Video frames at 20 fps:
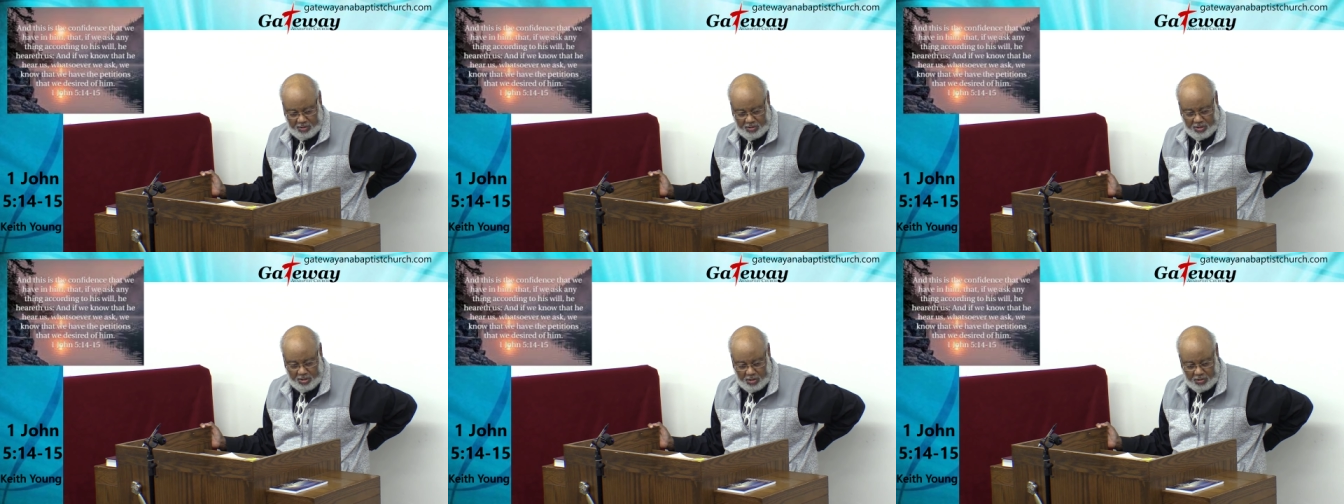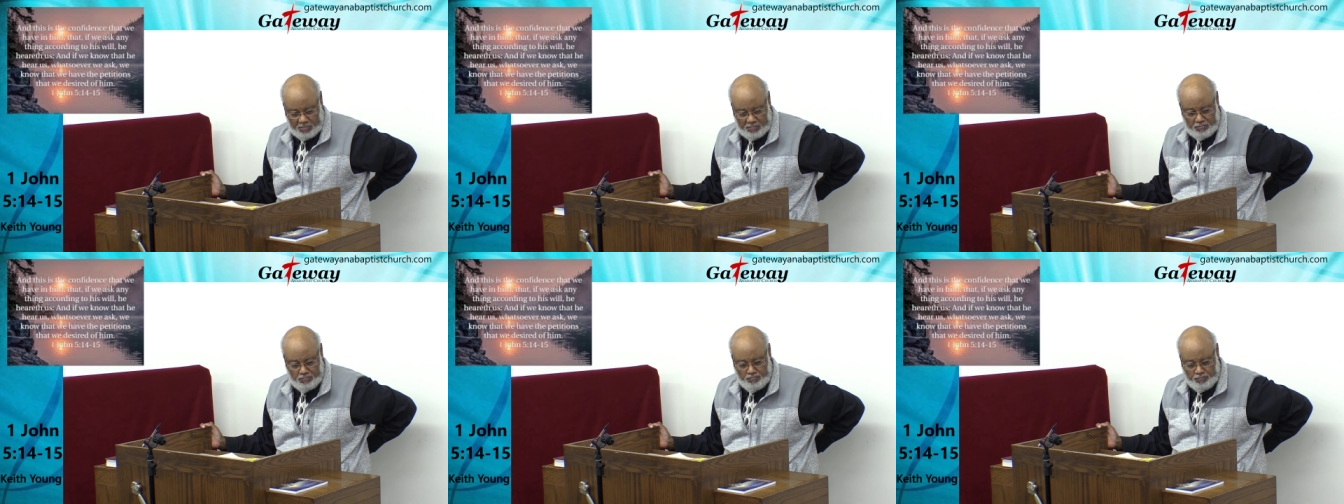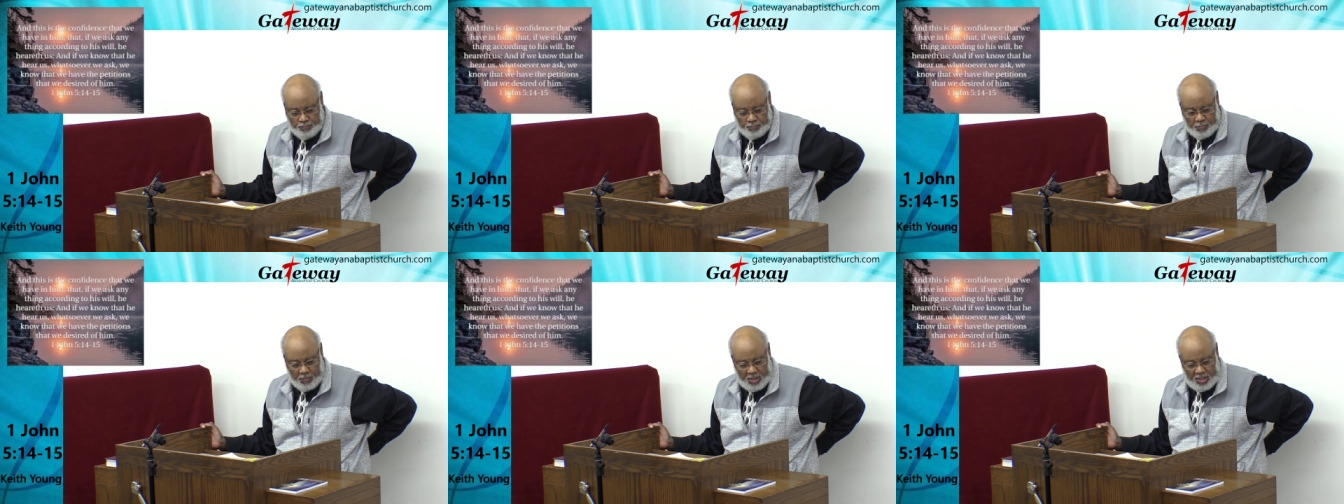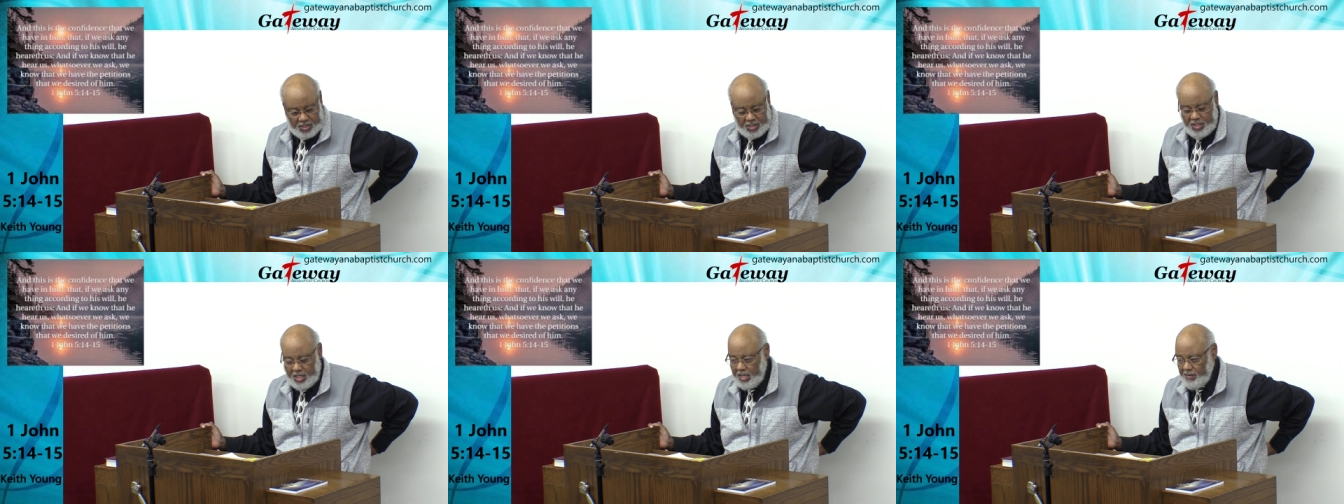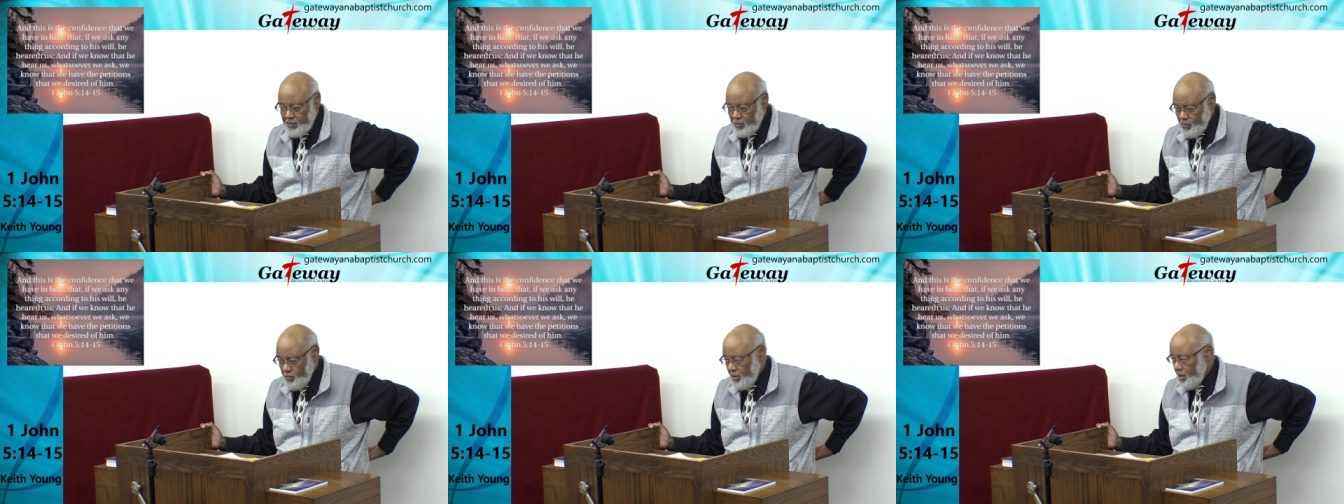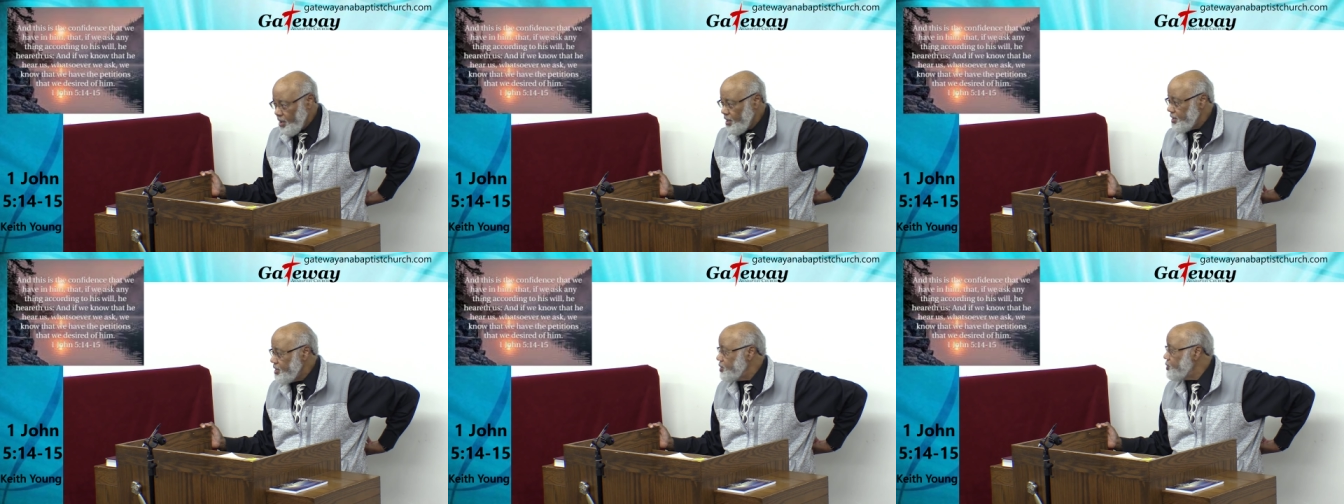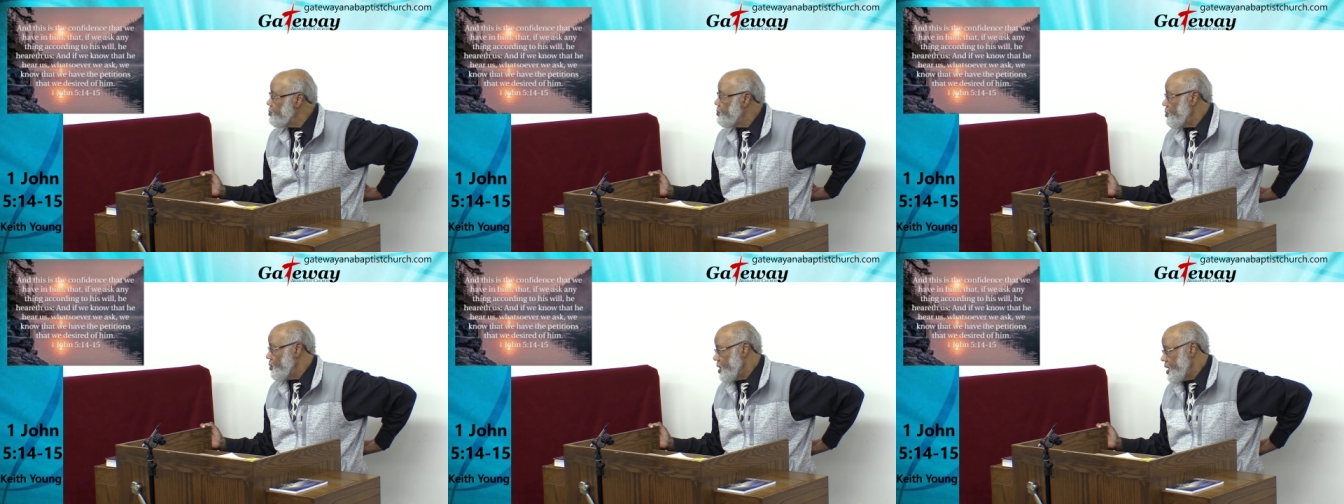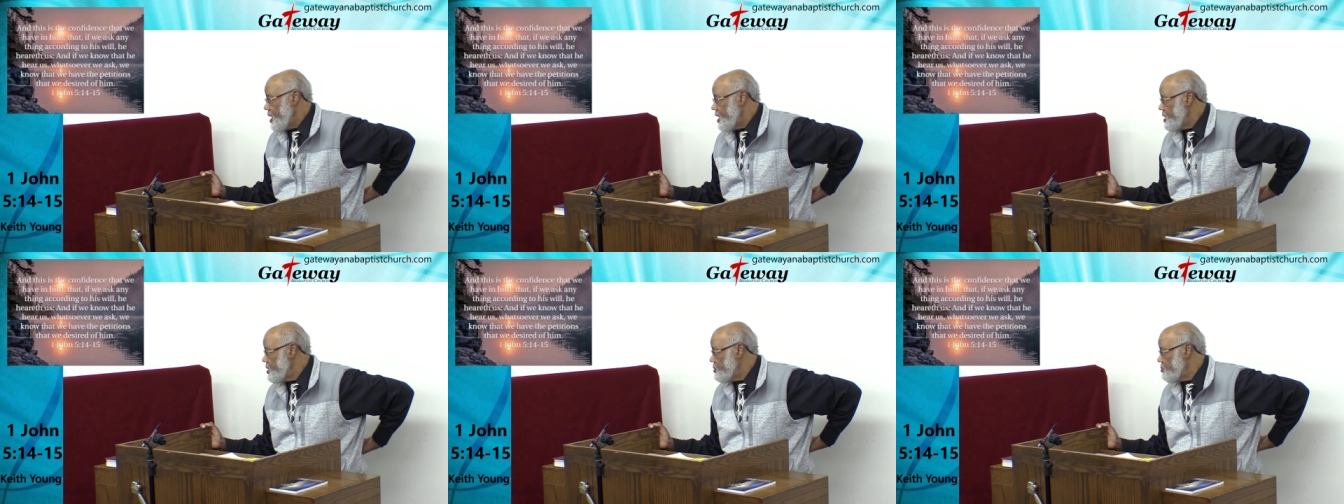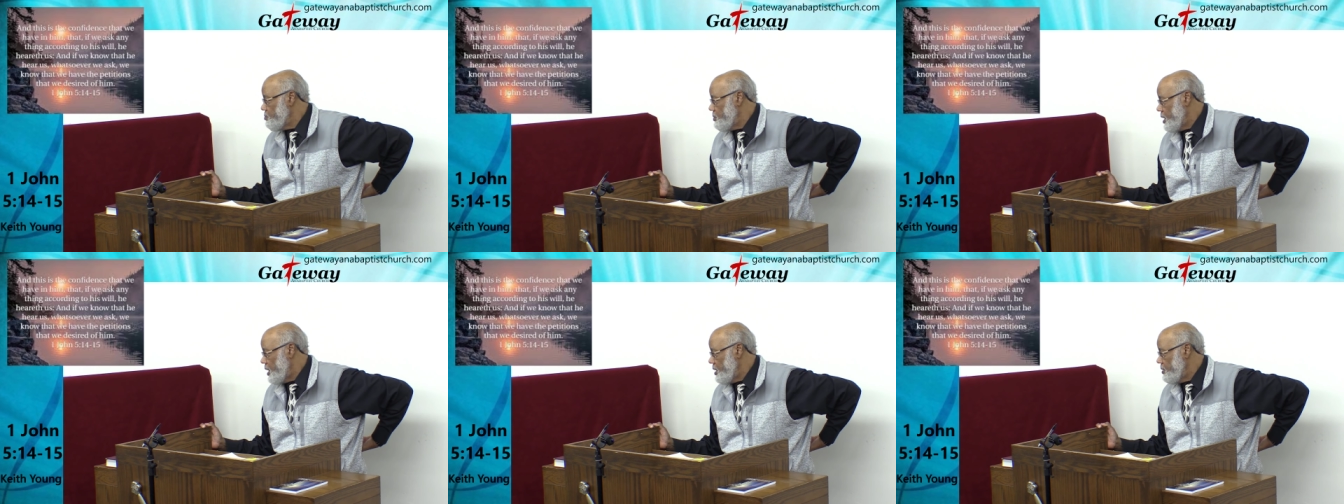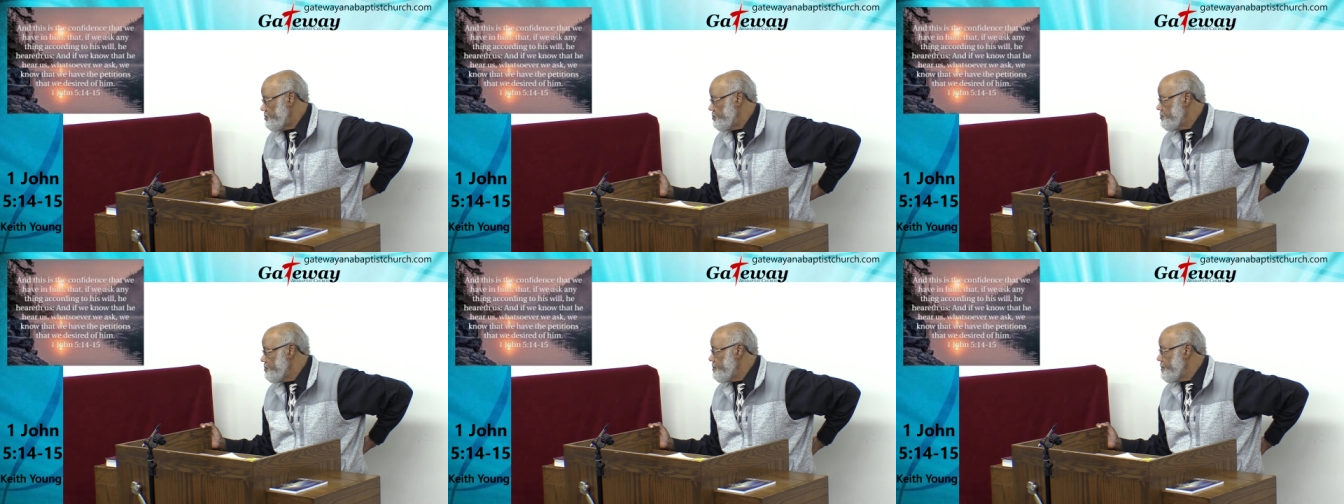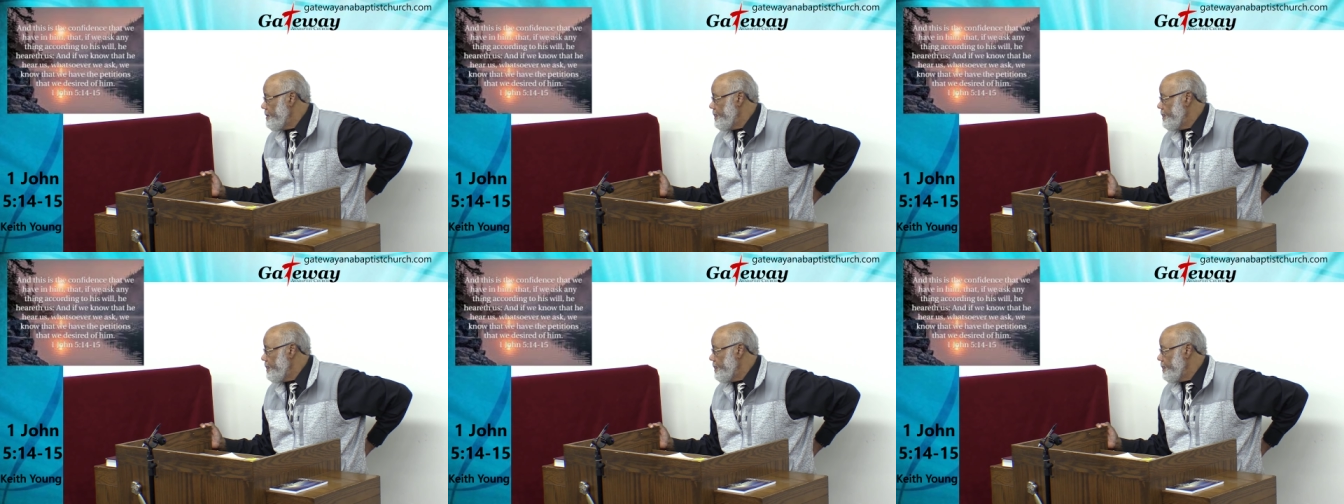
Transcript: you know. It's living water, it's bread, it's meat,